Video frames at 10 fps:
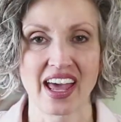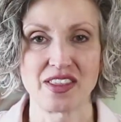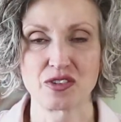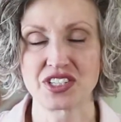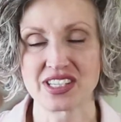and
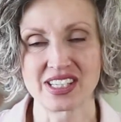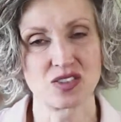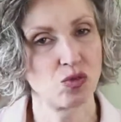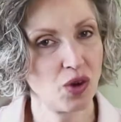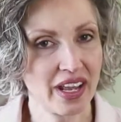there was just
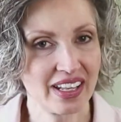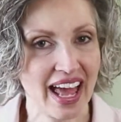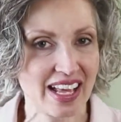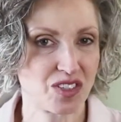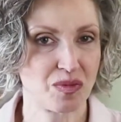this one
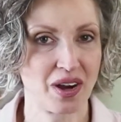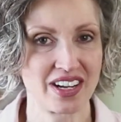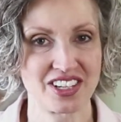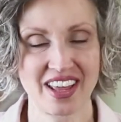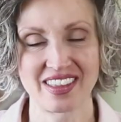last
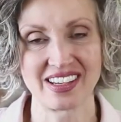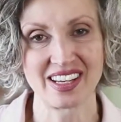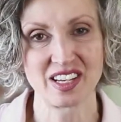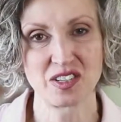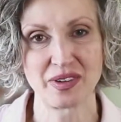project that
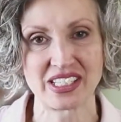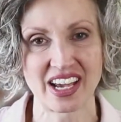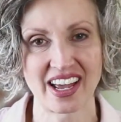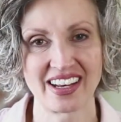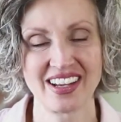needed to be
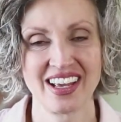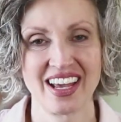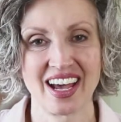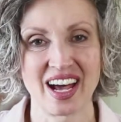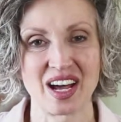done
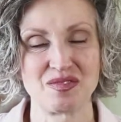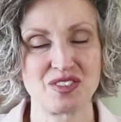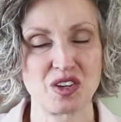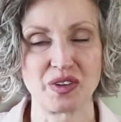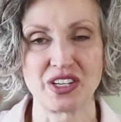
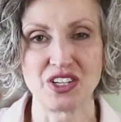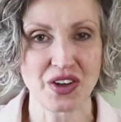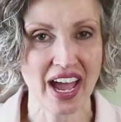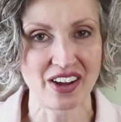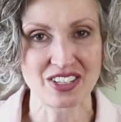to put new
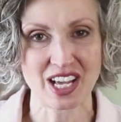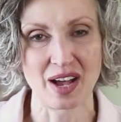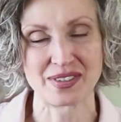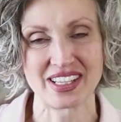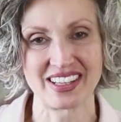
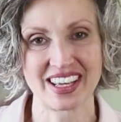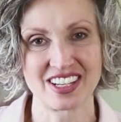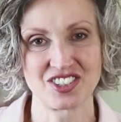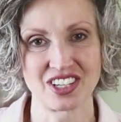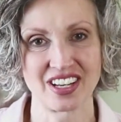countertops in the
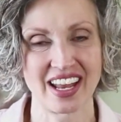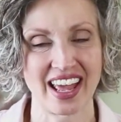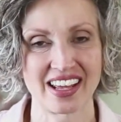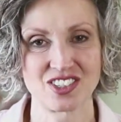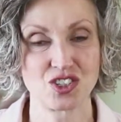kitchen
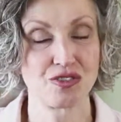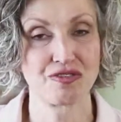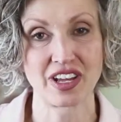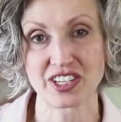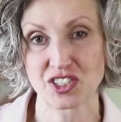and to
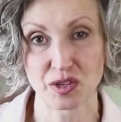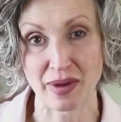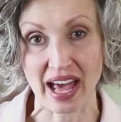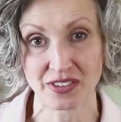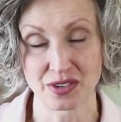finish the
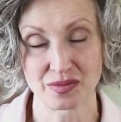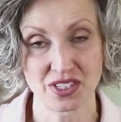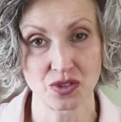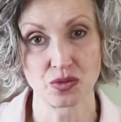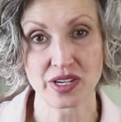bathrooms,
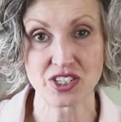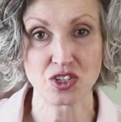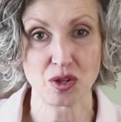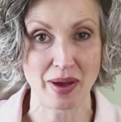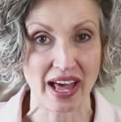to
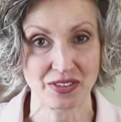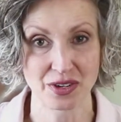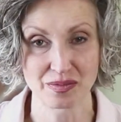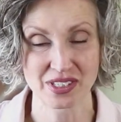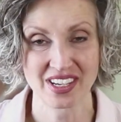redo the
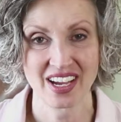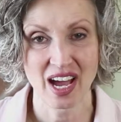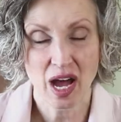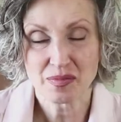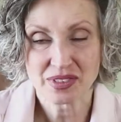bathrooms,
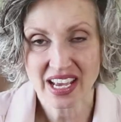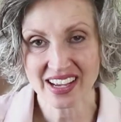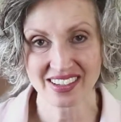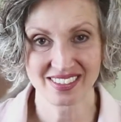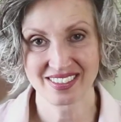
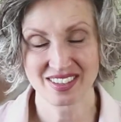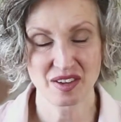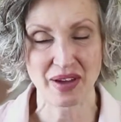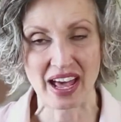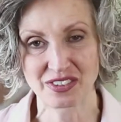update the
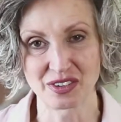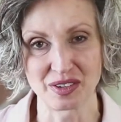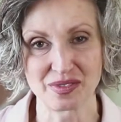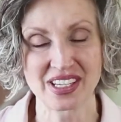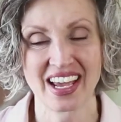
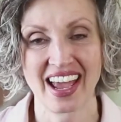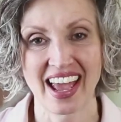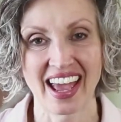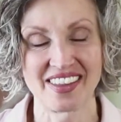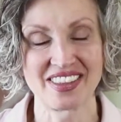bathrooms,
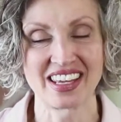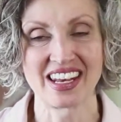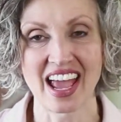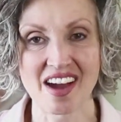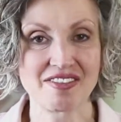and
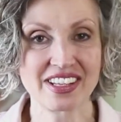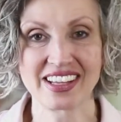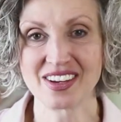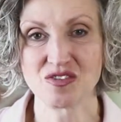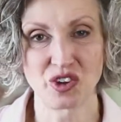then
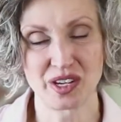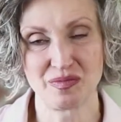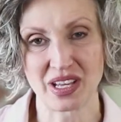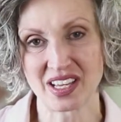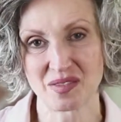everything would
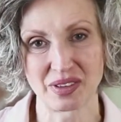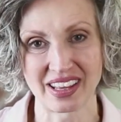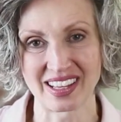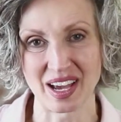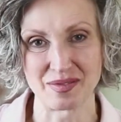be
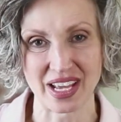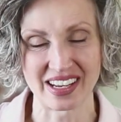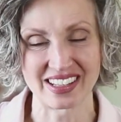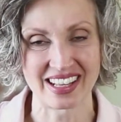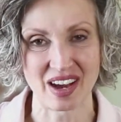completely
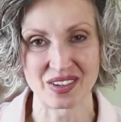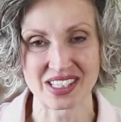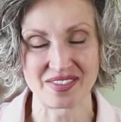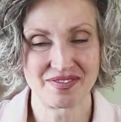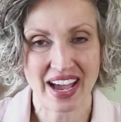updated. And that was
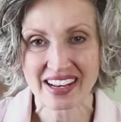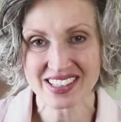the final